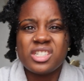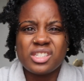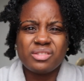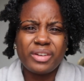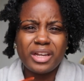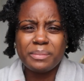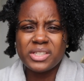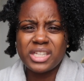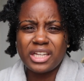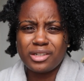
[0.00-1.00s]
It's very
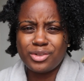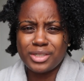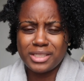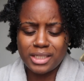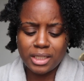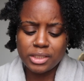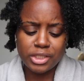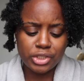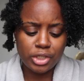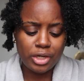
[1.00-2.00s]
much like a
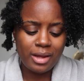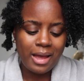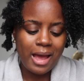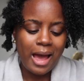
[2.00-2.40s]
conditioner.